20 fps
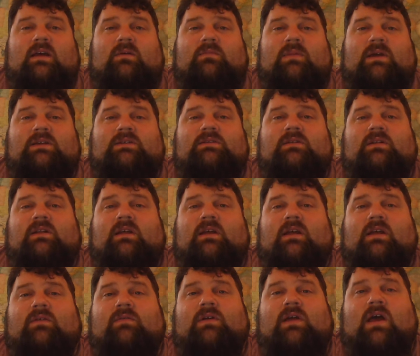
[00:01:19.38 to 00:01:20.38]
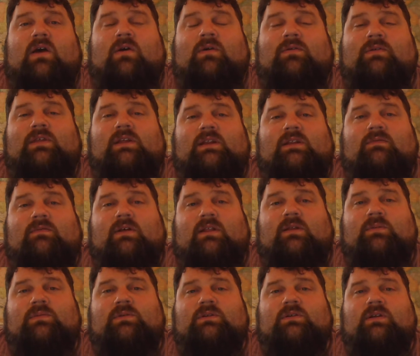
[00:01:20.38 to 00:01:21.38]
based on how everything
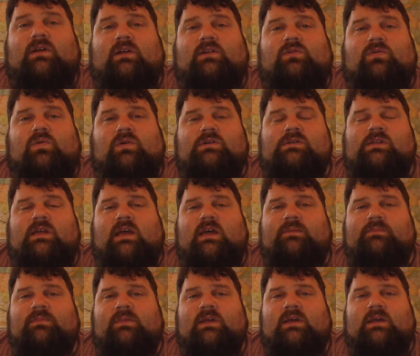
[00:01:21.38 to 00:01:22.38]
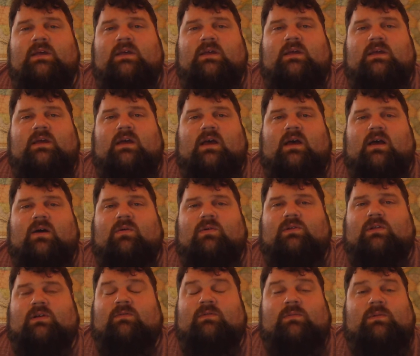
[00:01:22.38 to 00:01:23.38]
developed towards that. I would
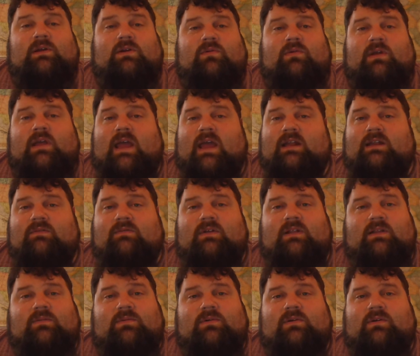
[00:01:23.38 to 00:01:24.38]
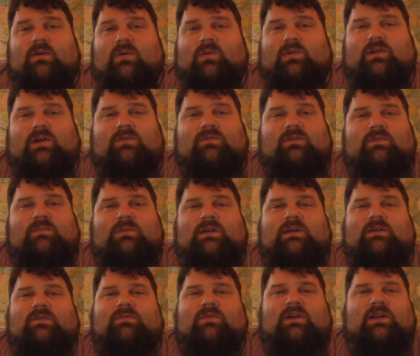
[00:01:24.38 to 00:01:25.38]
love to be a React developer. I would love to be
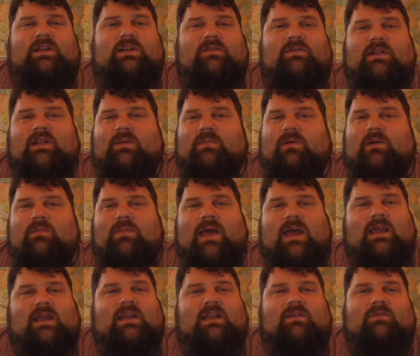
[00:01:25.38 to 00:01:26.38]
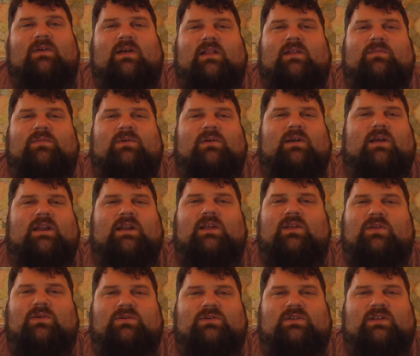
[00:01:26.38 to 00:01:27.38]
a front end developer, a back end developer, any of
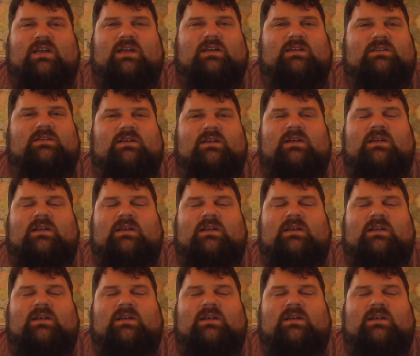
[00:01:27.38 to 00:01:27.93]
those things,